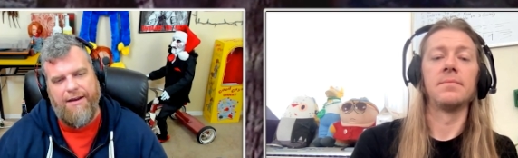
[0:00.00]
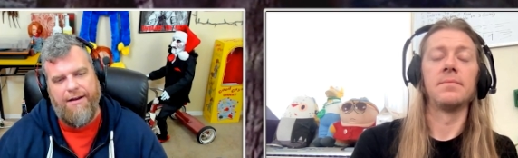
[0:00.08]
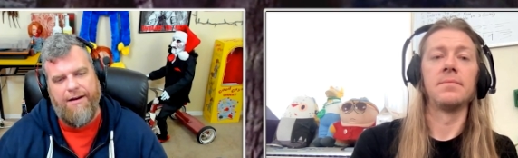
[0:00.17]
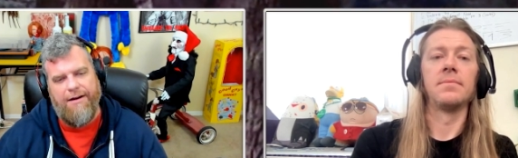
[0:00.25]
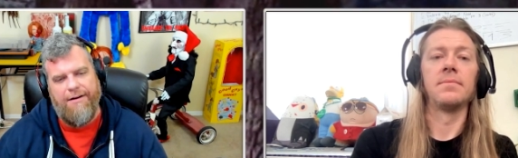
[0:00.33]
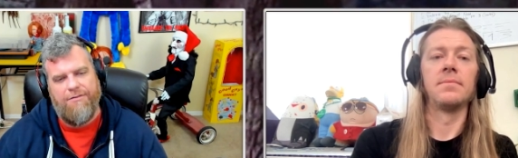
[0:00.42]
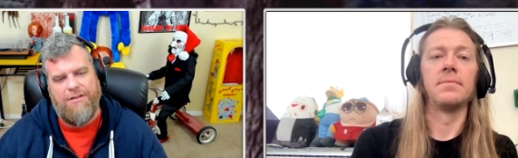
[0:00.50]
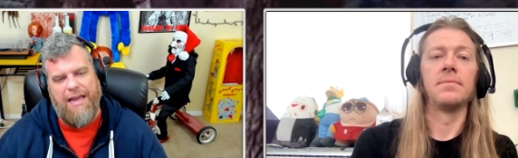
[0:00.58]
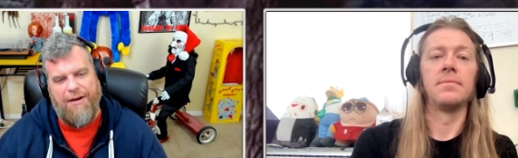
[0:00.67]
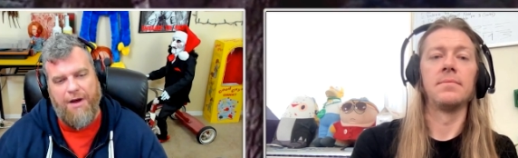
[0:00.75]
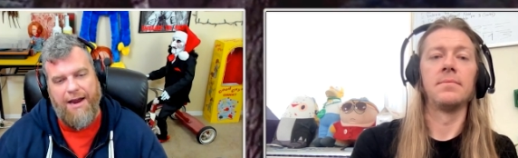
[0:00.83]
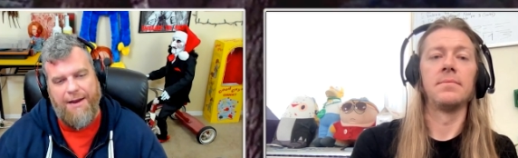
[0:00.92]
Speaker 1: uh,
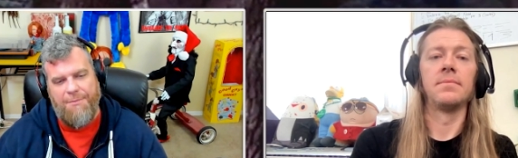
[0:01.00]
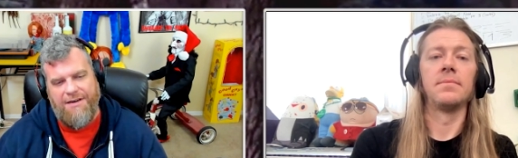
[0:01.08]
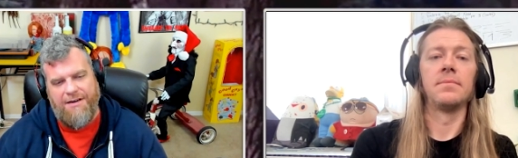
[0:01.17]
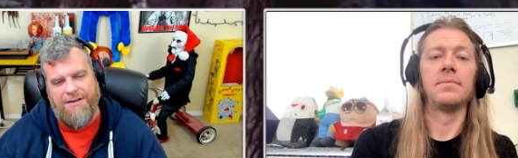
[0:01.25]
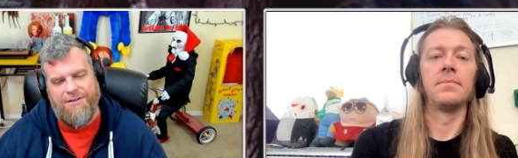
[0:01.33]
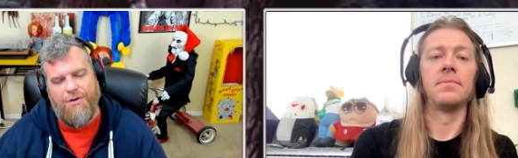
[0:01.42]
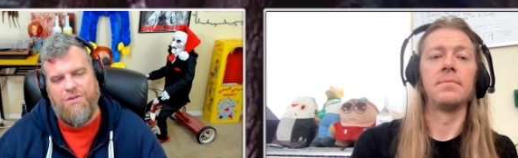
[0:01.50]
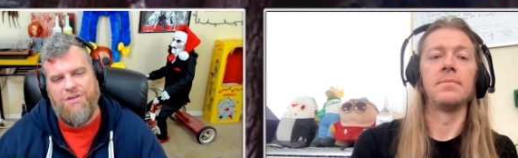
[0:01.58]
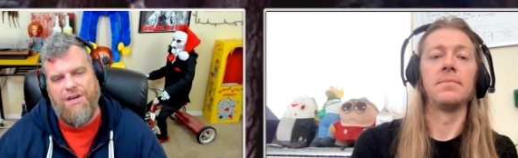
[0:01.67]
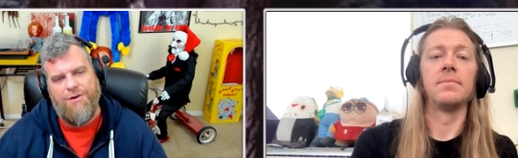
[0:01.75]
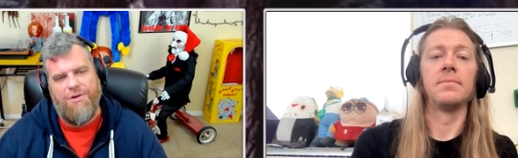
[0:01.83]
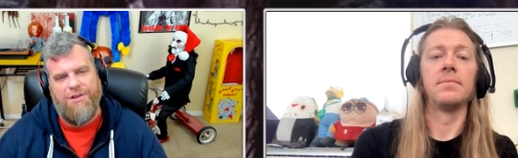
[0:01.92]
in my opinion,
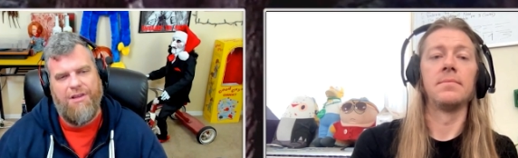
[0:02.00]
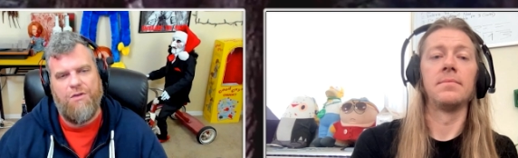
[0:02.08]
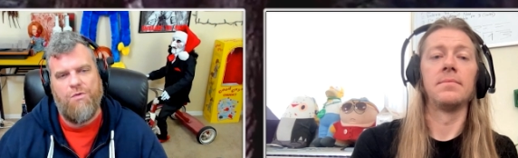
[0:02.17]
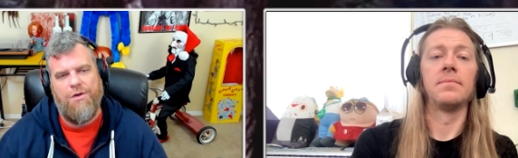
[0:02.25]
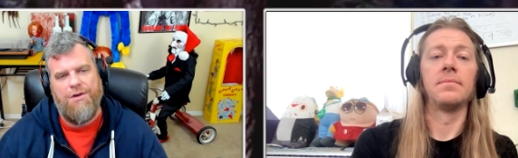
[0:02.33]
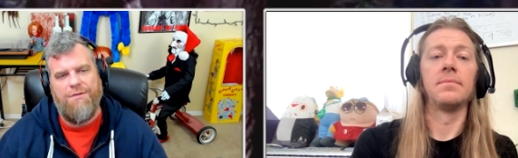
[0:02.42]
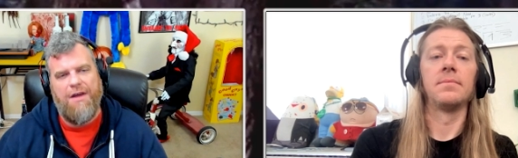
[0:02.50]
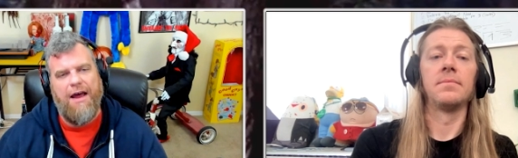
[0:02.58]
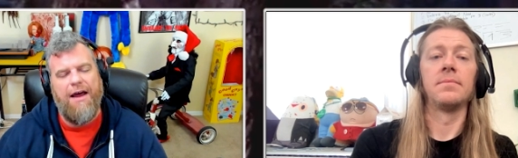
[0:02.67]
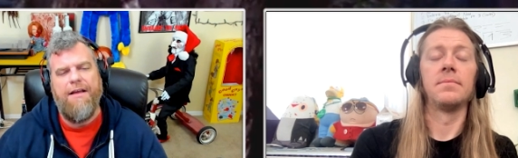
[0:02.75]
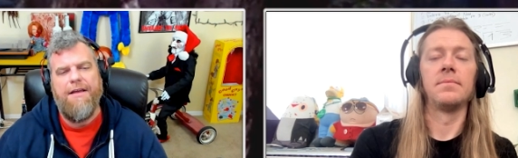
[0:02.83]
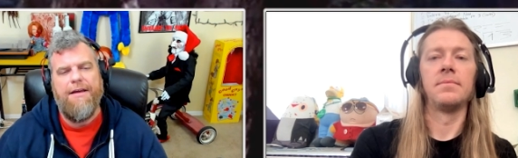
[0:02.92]
associated with this one. You've
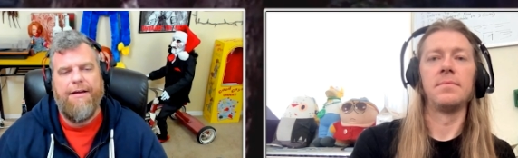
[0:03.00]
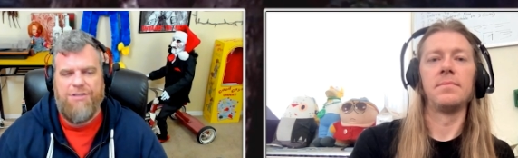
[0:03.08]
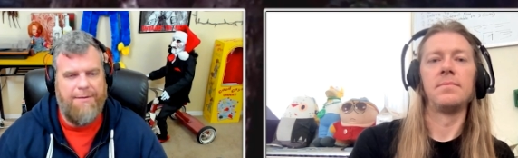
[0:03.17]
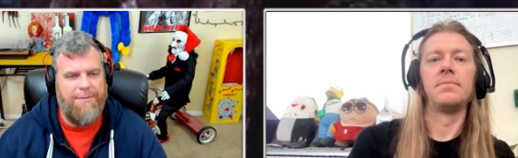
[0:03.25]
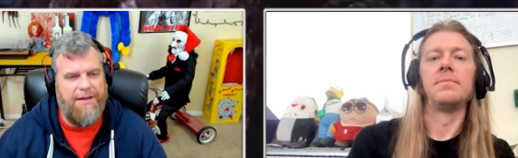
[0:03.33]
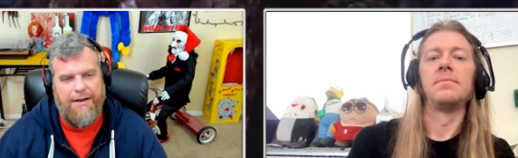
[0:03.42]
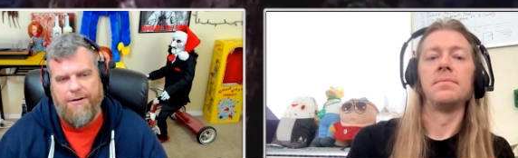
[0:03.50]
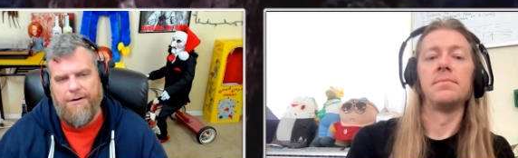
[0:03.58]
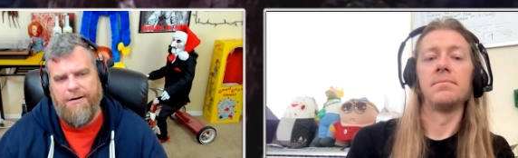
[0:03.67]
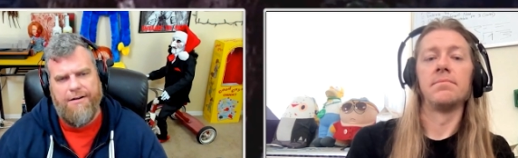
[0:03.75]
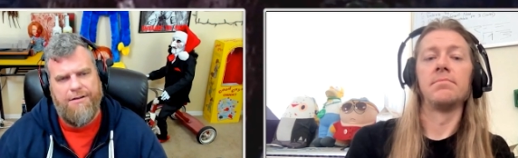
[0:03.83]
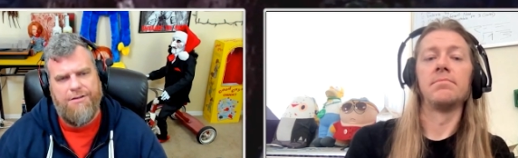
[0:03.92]
got Jamie Lee
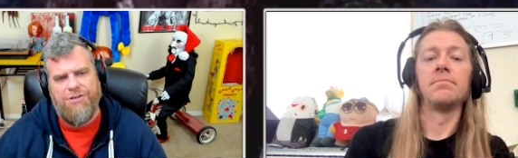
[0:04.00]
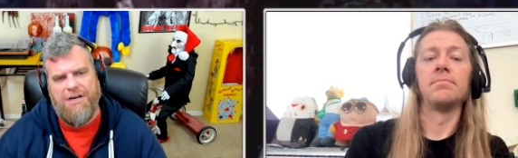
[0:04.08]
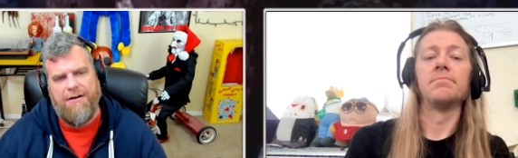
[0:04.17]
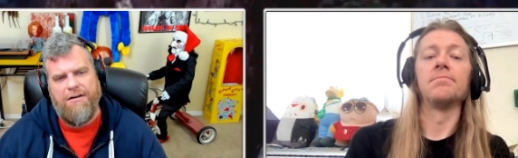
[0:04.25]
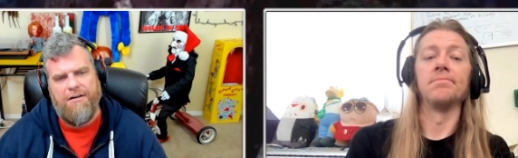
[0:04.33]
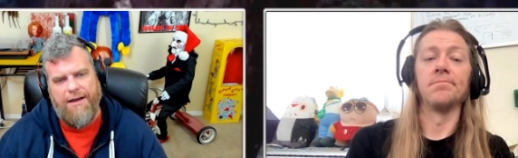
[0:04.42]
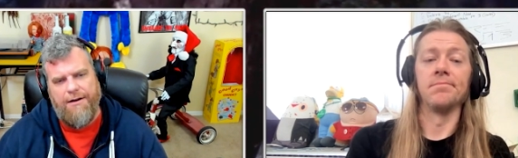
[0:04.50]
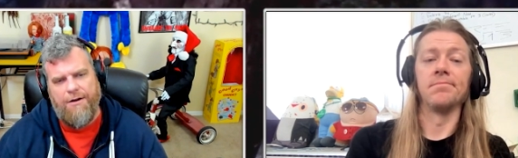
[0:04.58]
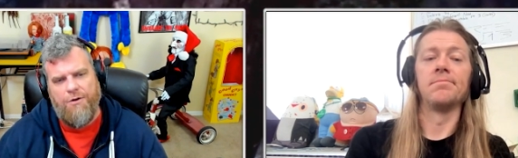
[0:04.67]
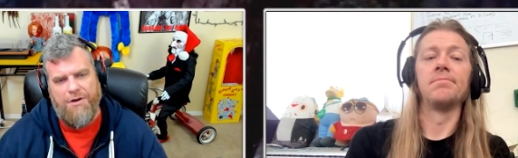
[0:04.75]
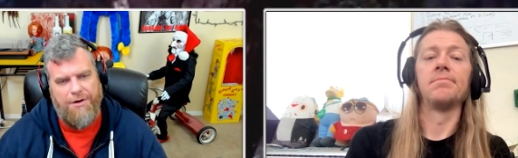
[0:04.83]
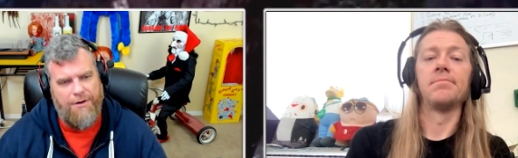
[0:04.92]
Curtis, Jared
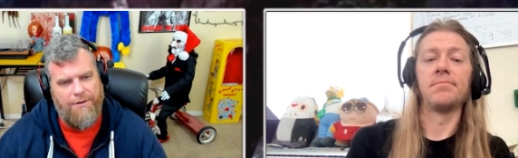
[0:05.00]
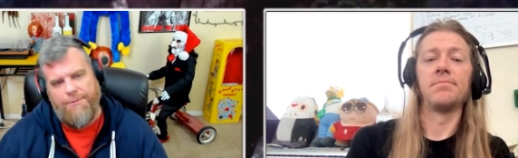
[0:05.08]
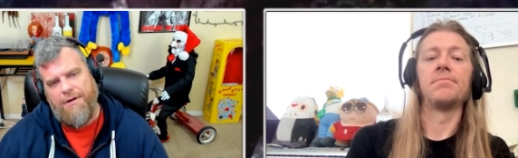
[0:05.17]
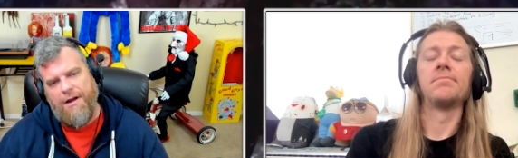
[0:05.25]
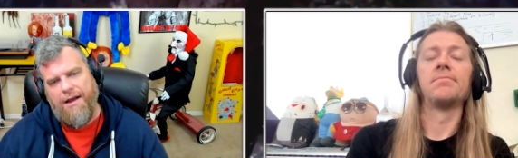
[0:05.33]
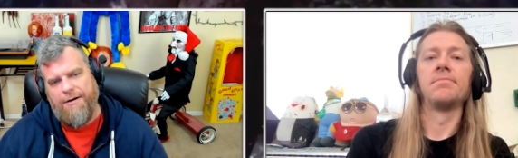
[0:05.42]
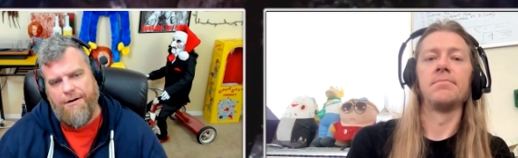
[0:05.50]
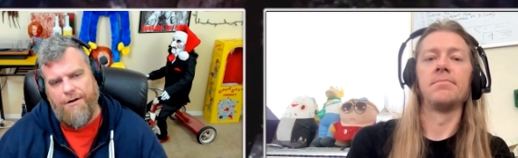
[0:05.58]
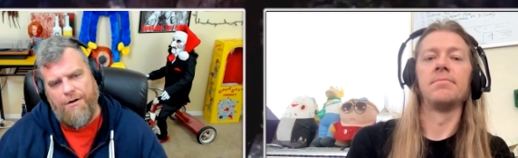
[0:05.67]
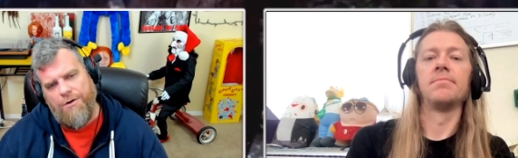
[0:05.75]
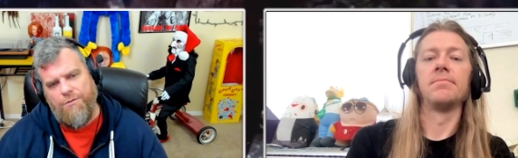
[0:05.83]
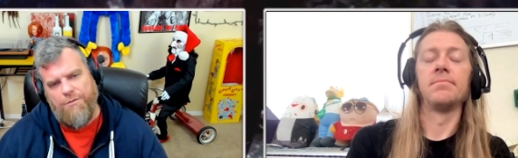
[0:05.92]
Leto, Winona Ryder,
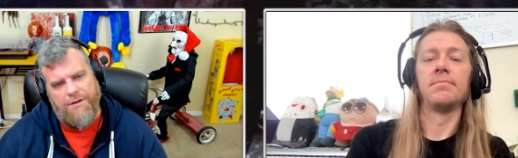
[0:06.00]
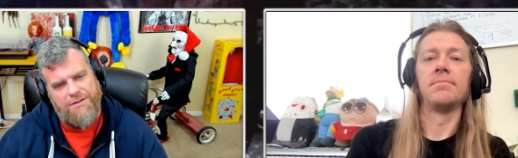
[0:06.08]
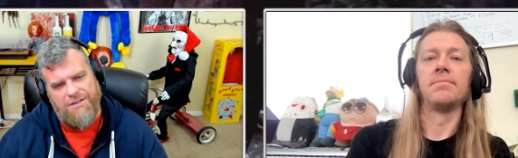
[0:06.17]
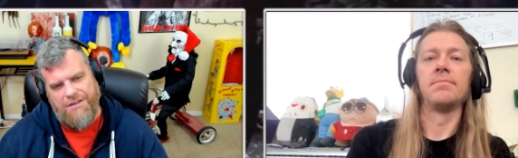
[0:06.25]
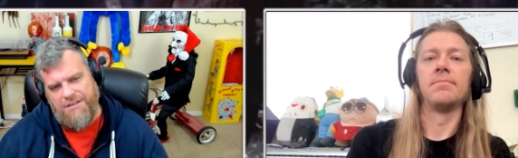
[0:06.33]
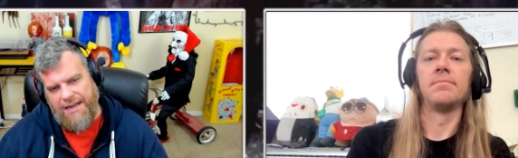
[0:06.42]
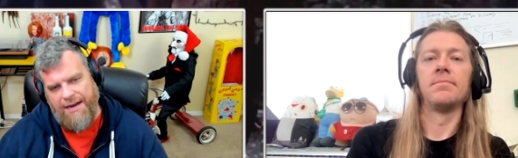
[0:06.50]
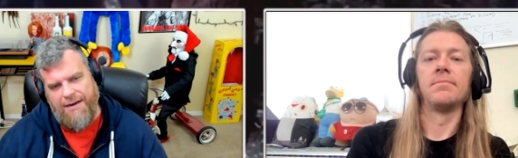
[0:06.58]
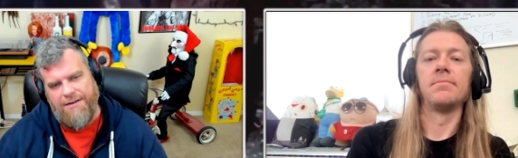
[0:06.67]
Owen Wilson, Danny